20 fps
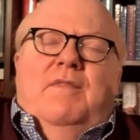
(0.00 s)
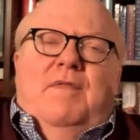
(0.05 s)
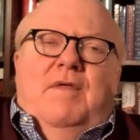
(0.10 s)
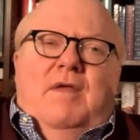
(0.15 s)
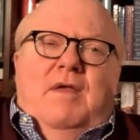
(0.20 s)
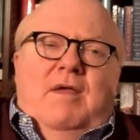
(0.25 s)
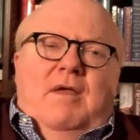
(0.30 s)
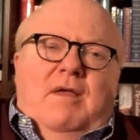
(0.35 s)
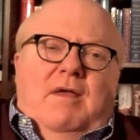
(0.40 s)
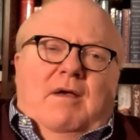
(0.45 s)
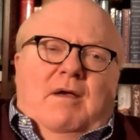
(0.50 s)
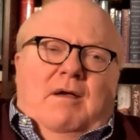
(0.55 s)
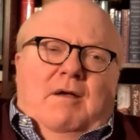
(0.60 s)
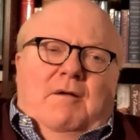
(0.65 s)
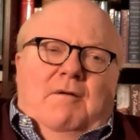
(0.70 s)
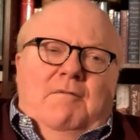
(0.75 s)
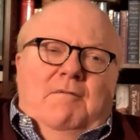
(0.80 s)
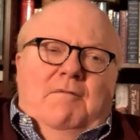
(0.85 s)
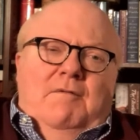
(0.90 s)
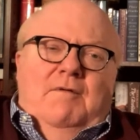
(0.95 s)
the
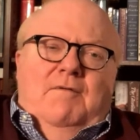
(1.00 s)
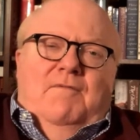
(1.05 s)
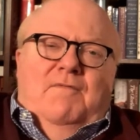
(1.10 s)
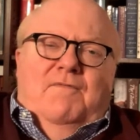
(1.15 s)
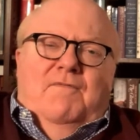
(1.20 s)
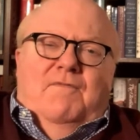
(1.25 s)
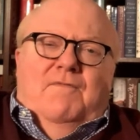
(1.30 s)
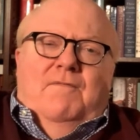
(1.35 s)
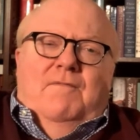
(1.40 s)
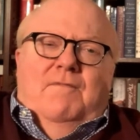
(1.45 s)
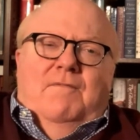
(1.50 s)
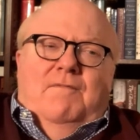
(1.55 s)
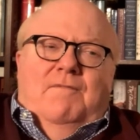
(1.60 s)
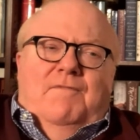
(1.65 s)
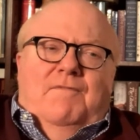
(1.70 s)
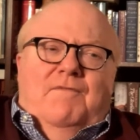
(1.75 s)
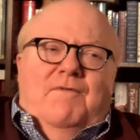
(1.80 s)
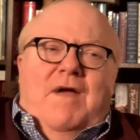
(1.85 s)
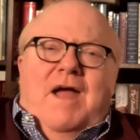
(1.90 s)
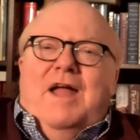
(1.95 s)
uh, f-
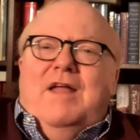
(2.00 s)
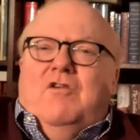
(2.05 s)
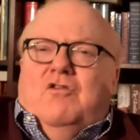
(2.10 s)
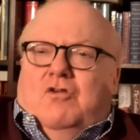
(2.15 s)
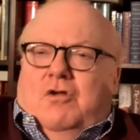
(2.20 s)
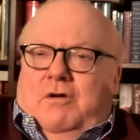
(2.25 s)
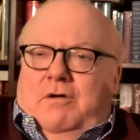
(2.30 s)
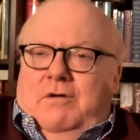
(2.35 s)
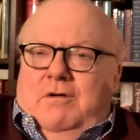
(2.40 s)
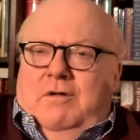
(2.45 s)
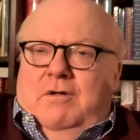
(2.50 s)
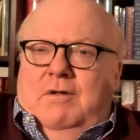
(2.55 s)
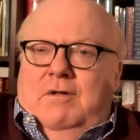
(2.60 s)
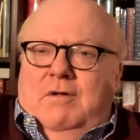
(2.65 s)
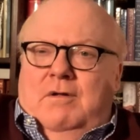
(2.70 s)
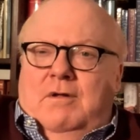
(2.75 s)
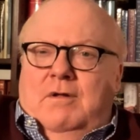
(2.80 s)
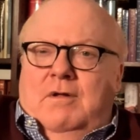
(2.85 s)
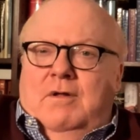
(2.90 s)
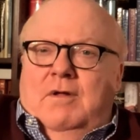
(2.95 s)
fraction
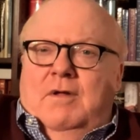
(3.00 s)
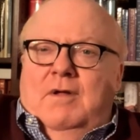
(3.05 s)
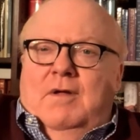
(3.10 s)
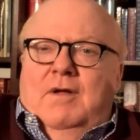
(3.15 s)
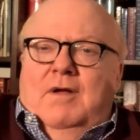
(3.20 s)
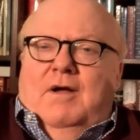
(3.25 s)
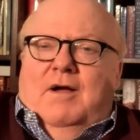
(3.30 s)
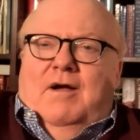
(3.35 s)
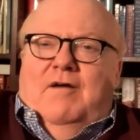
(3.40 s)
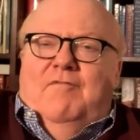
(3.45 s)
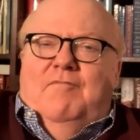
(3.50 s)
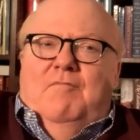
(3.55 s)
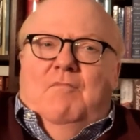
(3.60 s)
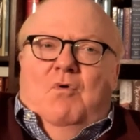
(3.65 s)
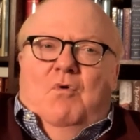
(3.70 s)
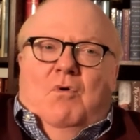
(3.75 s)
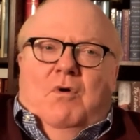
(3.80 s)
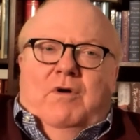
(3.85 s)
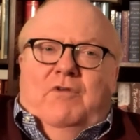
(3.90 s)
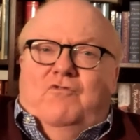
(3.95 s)
of
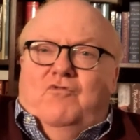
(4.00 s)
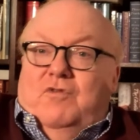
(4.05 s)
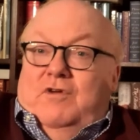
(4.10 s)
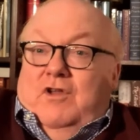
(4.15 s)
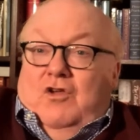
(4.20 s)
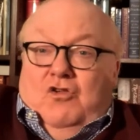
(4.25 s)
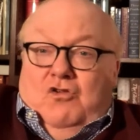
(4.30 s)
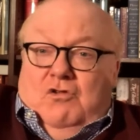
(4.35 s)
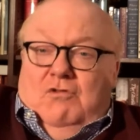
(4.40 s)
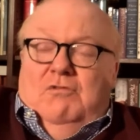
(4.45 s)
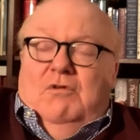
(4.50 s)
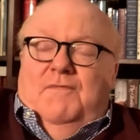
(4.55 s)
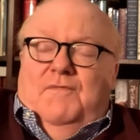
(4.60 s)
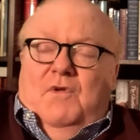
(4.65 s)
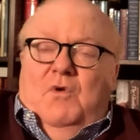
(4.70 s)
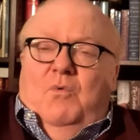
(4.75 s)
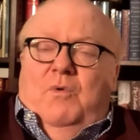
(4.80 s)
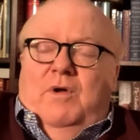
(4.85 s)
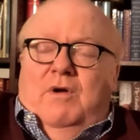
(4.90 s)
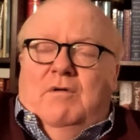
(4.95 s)
more traditional,
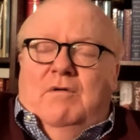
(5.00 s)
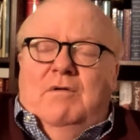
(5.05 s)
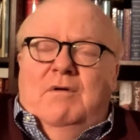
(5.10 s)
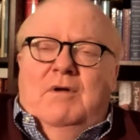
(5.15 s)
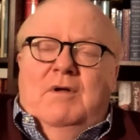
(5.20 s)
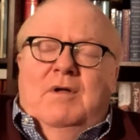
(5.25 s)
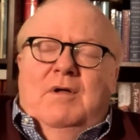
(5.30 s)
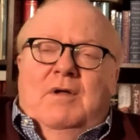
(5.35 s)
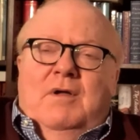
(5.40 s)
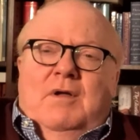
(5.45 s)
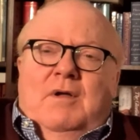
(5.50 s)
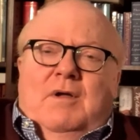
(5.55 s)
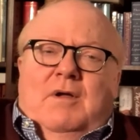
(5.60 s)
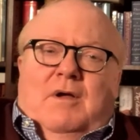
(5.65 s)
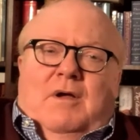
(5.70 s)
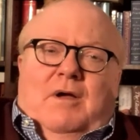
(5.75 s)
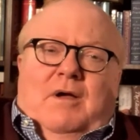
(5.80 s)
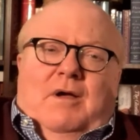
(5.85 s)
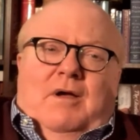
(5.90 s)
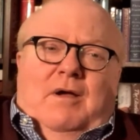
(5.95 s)
if you will,
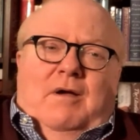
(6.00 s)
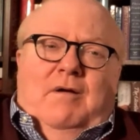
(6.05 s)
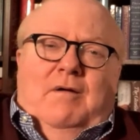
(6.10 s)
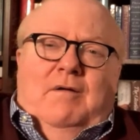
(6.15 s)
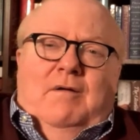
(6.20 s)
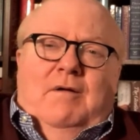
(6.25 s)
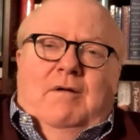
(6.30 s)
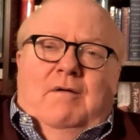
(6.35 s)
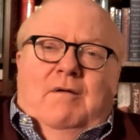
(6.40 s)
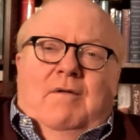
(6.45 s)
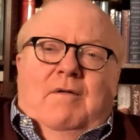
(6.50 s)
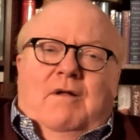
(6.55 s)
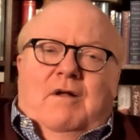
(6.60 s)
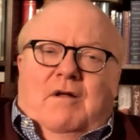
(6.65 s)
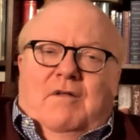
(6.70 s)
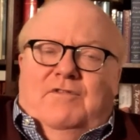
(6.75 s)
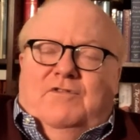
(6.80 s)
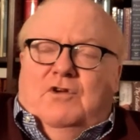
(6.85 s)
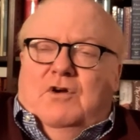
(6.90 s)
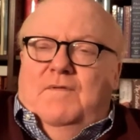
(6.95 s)
uh,
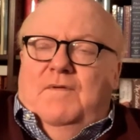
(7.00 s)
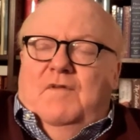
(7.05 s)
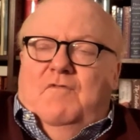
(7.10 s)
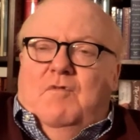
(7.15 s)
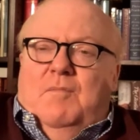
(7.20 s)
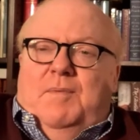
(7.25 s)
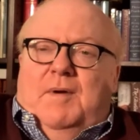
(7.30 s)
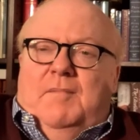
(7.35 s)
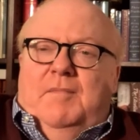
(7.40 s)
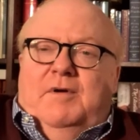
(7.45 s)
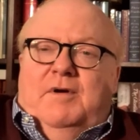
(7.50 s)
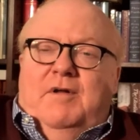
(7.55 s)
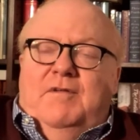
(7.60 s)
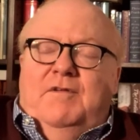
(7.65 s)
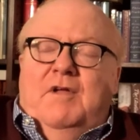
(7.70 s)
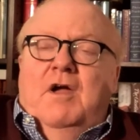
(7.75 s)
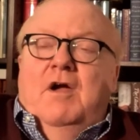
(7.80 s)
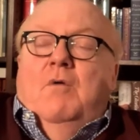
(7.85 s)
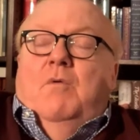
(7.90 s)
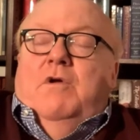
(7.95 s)
conservative
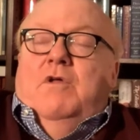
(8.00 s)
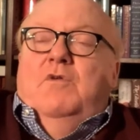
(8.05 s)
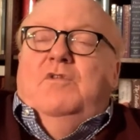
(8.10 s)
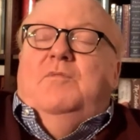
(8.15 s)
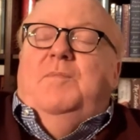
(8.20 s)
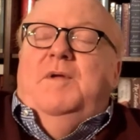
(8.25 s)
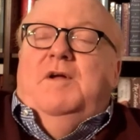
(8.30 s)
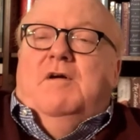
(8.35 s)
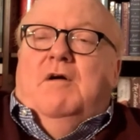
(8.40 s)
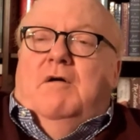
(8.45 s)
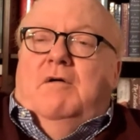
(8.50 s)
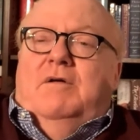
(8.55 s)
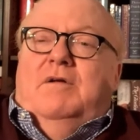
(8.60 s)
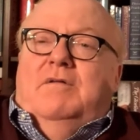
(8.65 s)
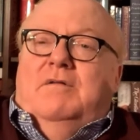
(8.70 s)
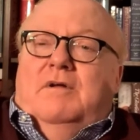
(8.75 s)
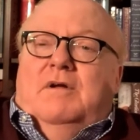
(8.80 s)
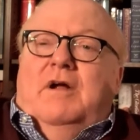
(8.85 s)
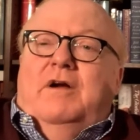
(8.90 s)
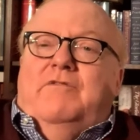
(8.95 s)
Republicans, what used to be called
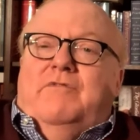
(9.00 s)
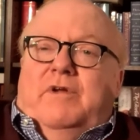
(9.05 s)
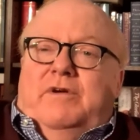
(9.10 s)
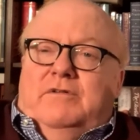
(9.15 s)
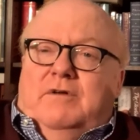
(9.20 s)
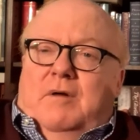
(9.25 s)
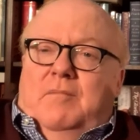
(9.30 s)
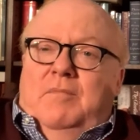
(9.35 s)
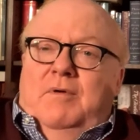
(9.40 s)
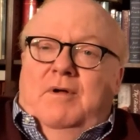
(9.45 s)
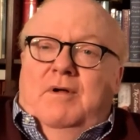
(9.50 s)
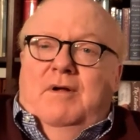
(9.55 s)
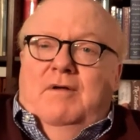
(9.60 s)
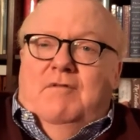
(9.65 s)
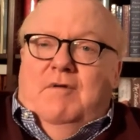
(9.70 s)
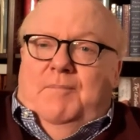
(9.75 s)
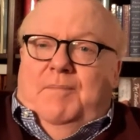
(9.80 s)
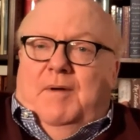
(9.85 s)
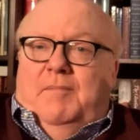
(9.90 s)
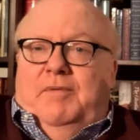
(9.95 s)
country club
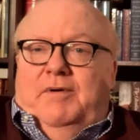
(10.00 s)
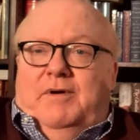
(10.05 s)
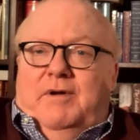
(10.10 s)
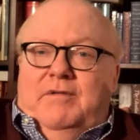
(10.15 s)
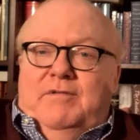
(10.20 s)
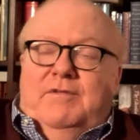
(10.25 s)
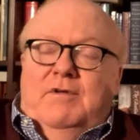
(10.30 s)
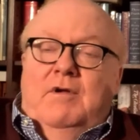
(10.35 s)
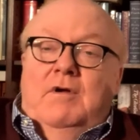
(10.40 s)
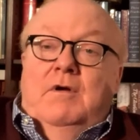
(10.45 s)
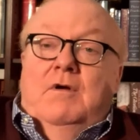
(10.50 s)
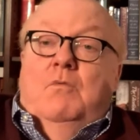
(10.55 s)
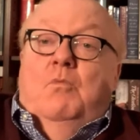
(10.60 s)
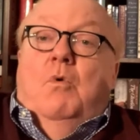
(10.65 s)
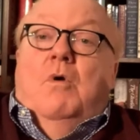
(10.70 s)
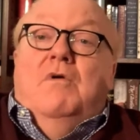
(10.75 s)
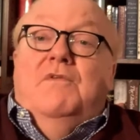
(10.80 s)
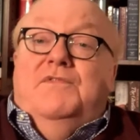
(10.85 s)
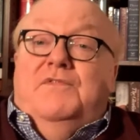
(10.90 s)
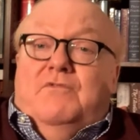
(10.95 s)
Republicans,
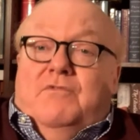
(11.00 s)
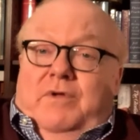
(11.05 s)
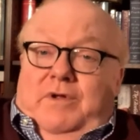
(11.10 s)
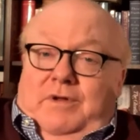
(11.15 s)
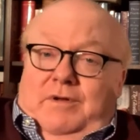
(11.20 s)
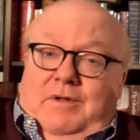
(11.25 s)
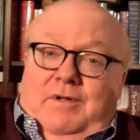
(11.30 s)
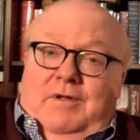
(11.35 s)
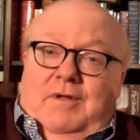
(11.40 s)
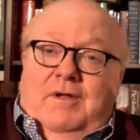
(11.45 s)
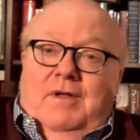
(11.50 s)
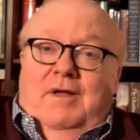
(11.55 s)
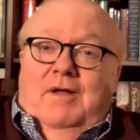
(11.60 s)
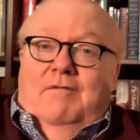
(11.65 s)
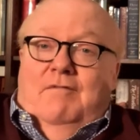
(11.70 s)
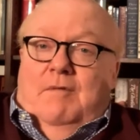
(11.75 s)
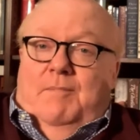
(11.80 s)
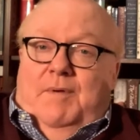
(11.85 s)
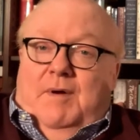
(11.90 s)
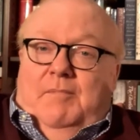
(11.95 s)
Wall Street
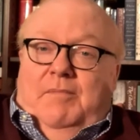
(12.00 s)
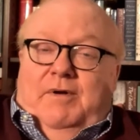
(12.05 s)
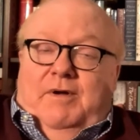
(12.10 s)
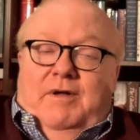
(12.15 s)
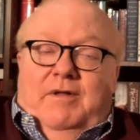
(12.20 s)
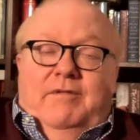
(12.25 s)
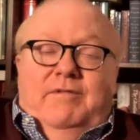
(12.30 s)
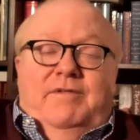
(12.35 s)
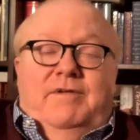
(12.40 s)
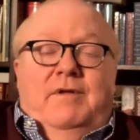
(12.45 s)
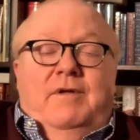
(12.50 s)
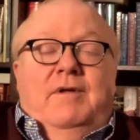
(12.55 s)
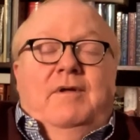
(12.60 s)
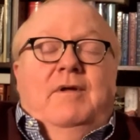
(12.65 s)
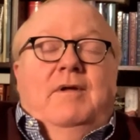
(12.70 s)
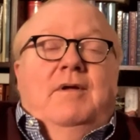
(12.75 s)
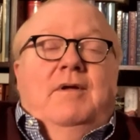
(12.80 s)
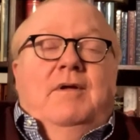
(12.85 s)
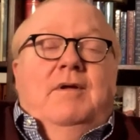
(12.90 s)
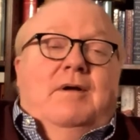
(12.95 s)
Republicans,
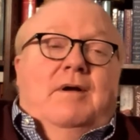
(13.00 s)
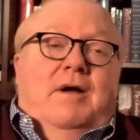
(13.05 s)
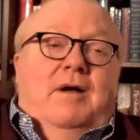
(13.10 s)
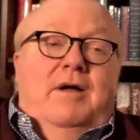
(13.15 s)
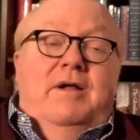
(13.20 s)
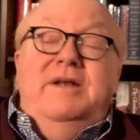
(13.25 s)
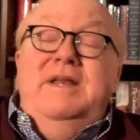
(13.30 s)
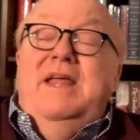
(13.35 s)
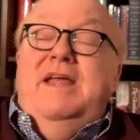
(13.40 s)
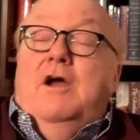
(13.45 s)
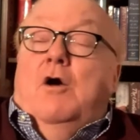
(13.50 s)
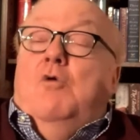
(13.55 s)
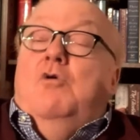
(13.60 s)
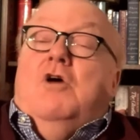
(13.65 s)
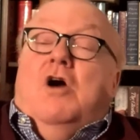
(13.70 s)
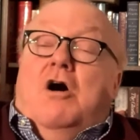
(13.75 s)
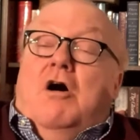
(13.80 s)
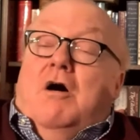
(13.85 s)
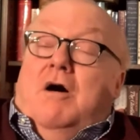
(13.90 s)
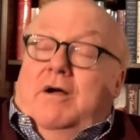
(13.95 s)
uh,
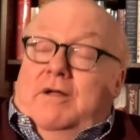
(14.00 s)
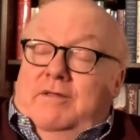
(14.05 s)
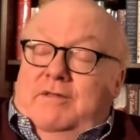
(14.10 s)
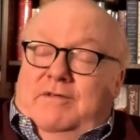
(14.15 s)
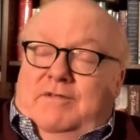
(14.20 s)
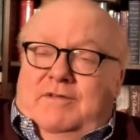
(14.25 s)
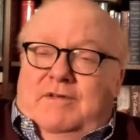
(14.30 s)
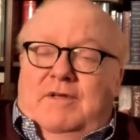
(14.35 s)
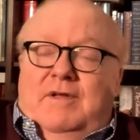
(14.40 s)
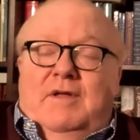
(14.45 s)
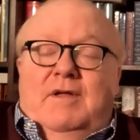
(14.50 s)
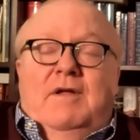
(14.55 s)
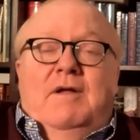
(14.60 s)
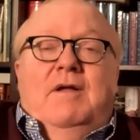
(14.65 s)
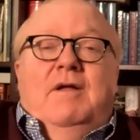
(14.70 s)
neocons.